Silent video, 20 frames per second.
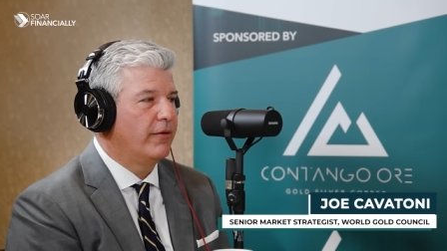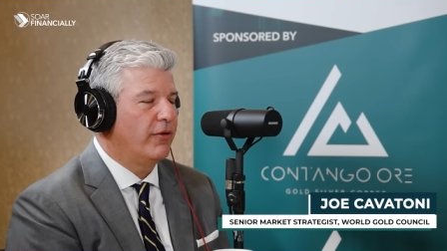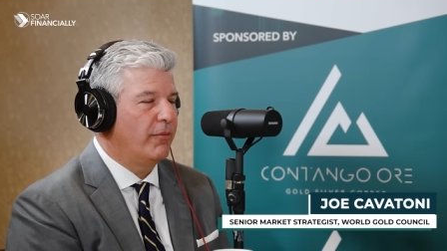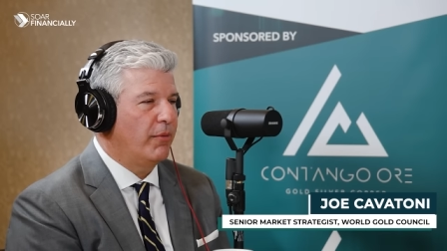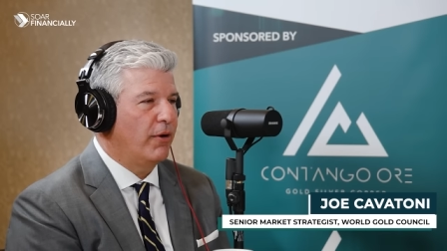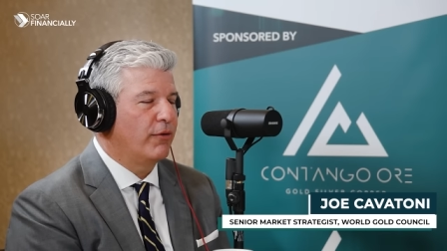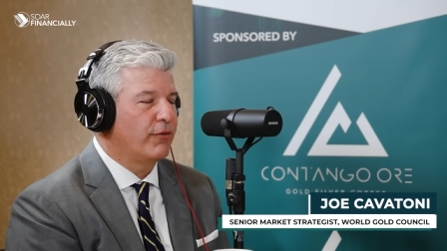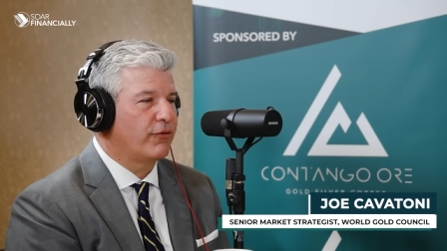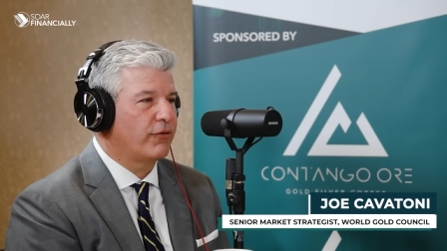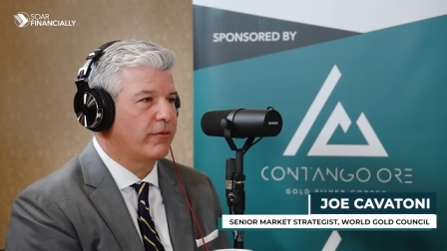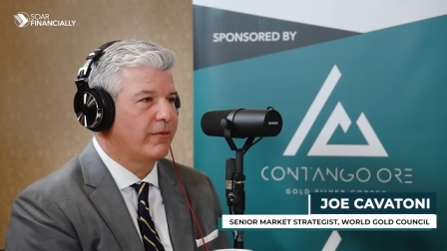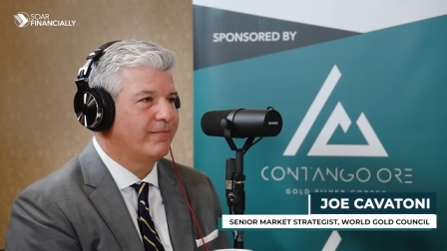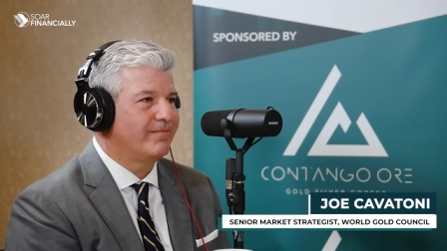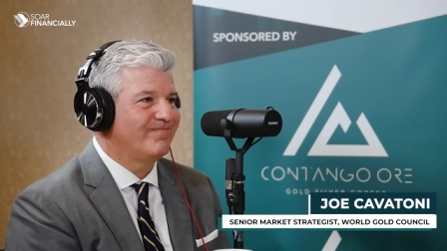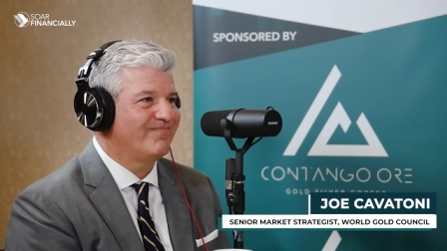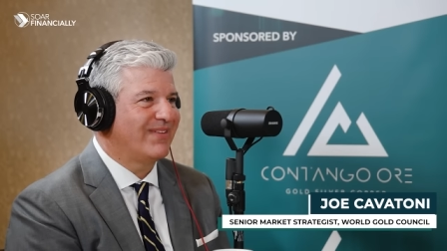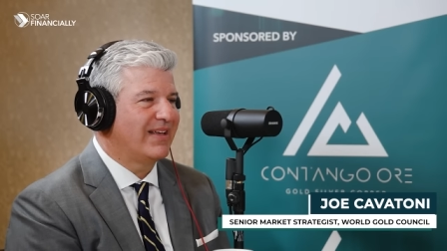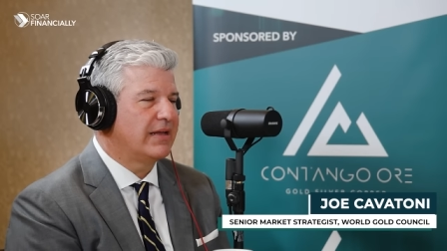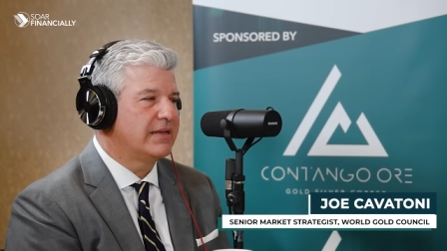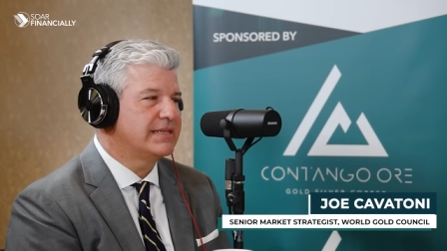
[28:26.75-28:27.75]
the most
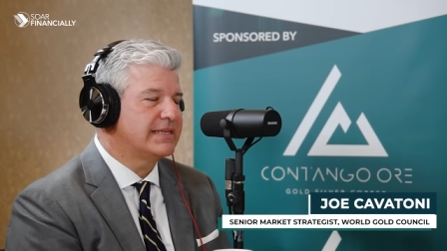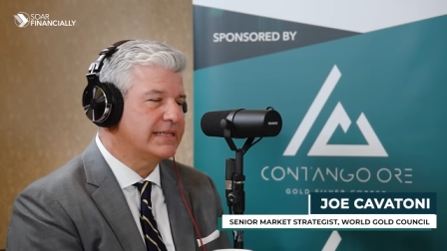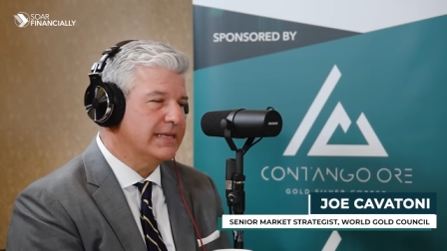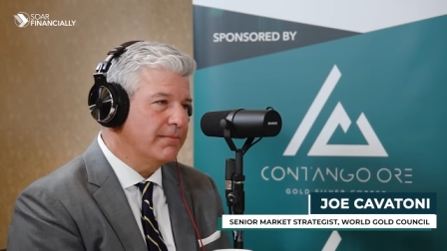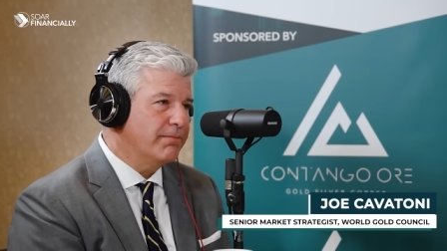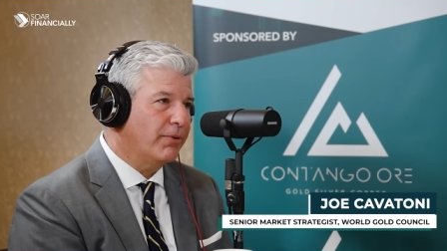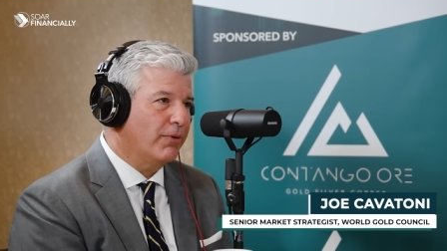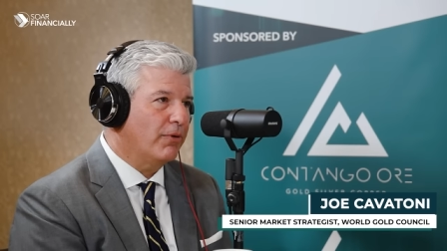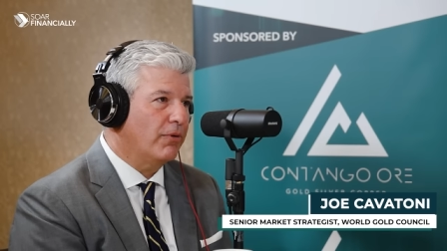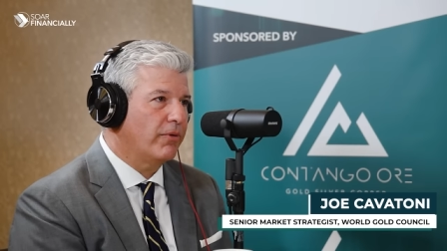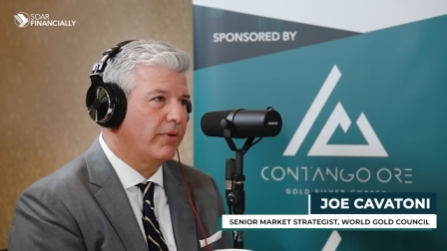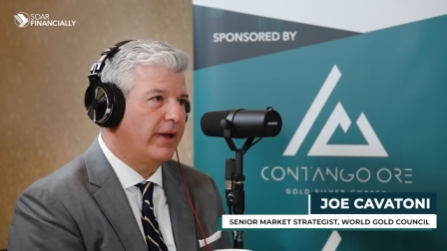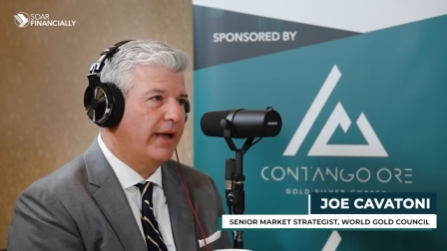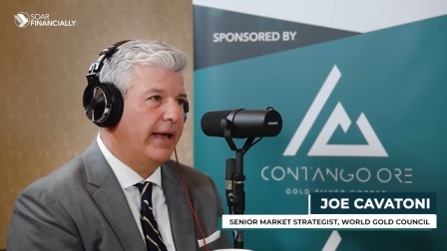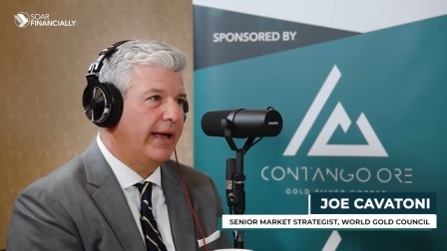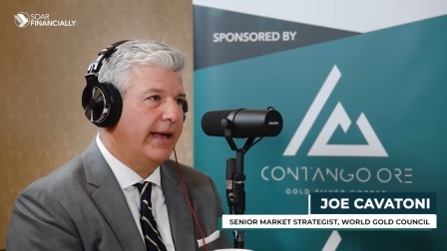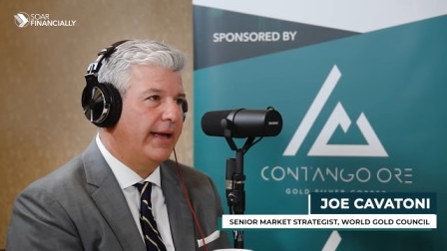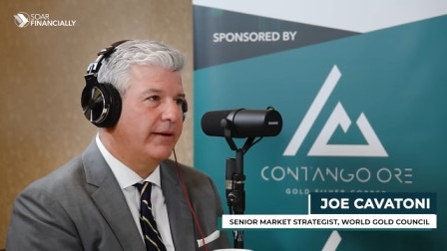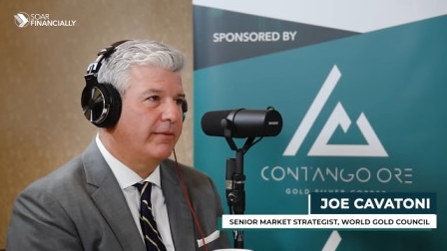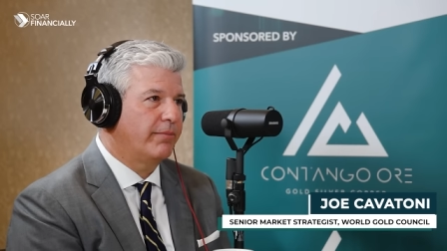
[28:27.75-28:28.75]
simple
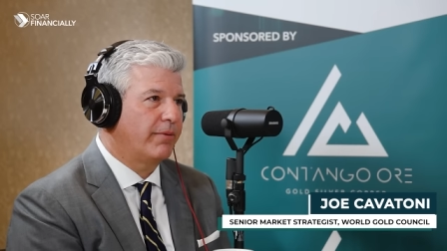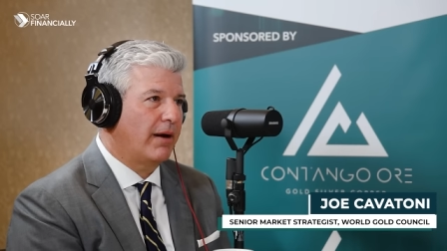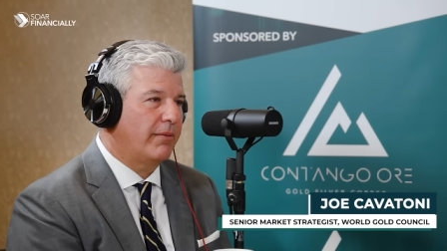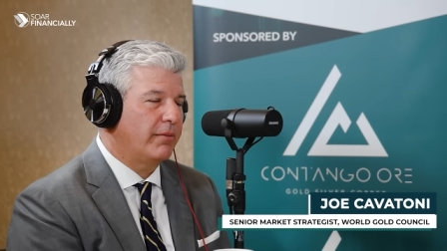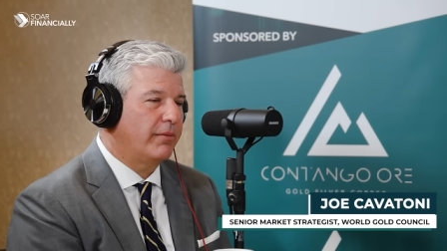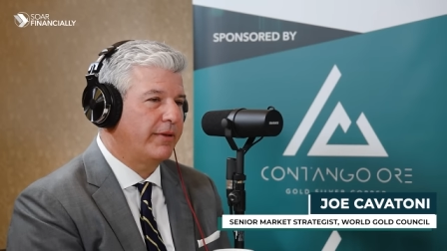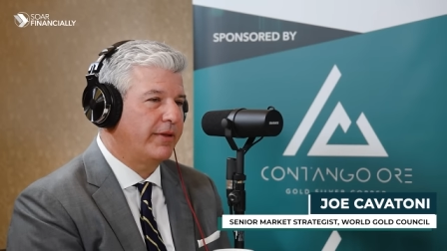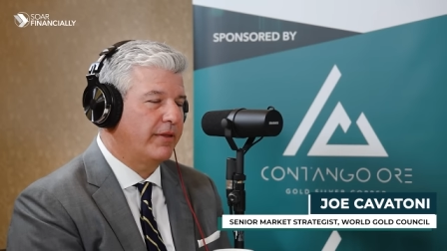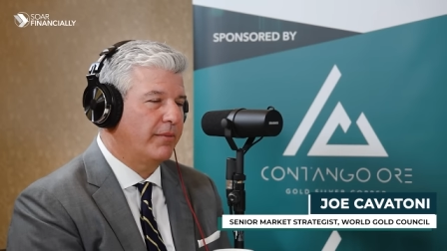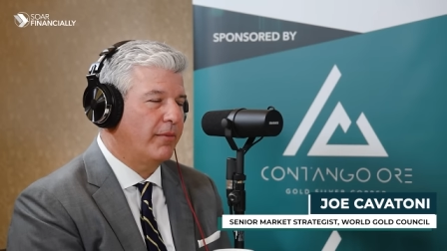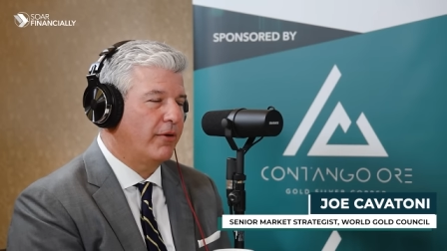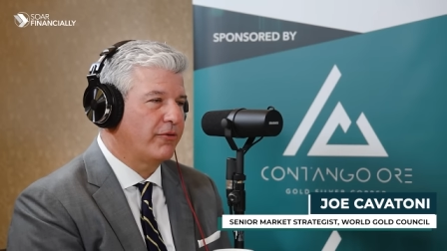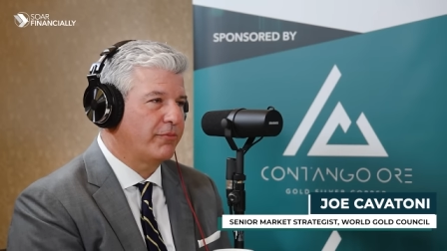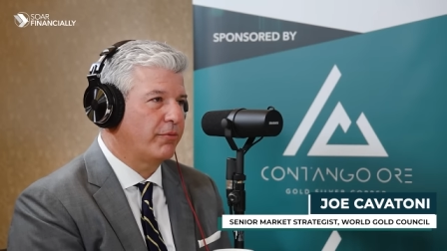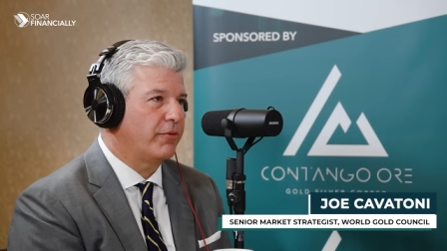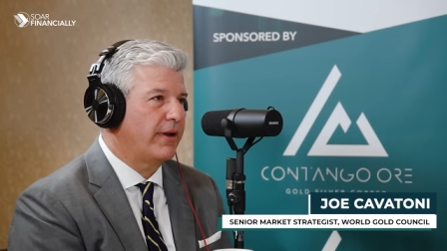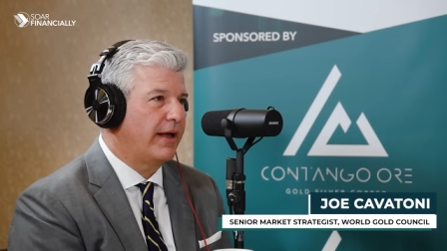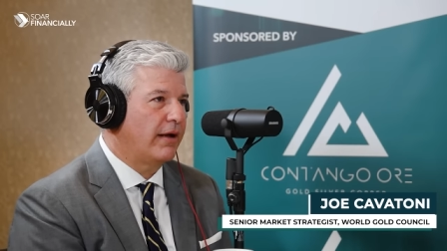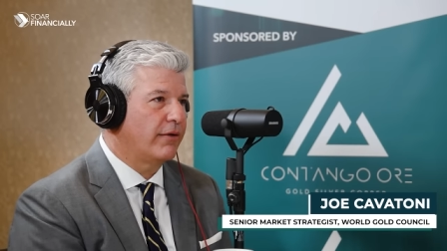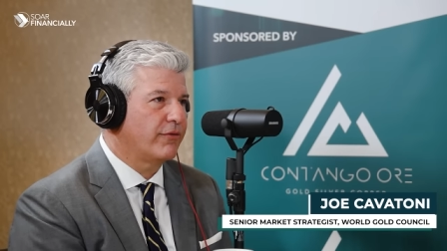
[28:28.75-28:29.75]
and probably the
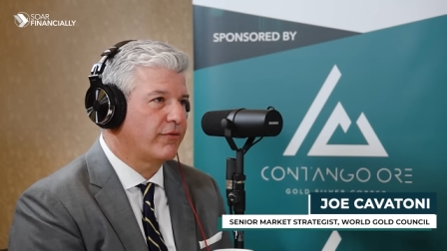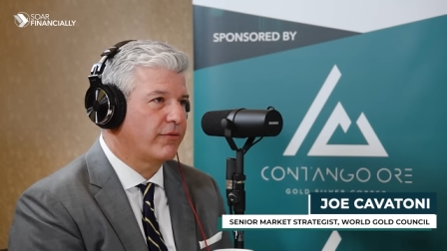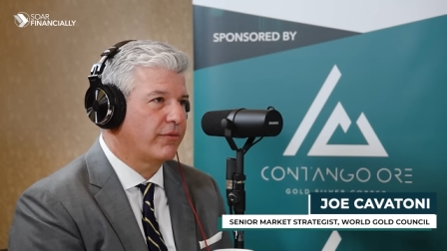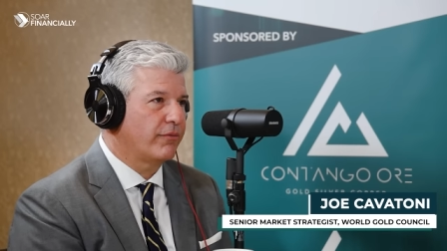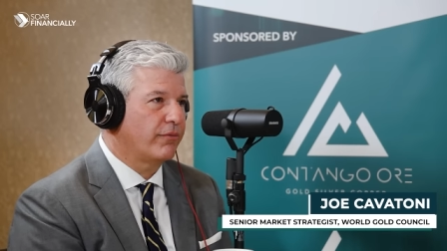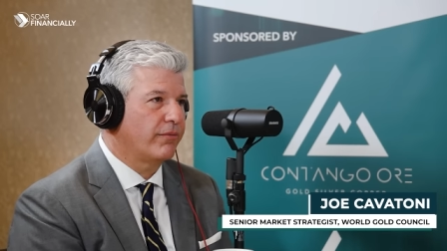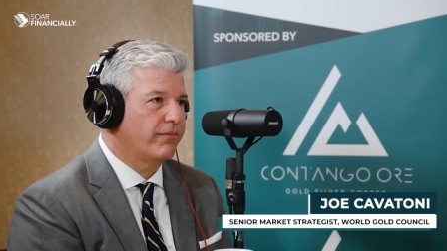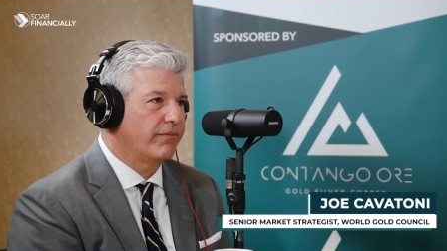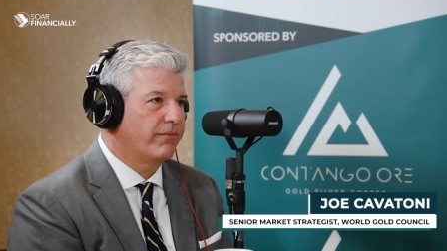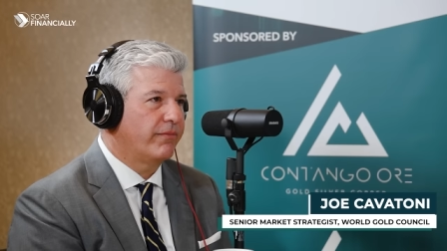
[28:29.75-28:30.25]
most pronounced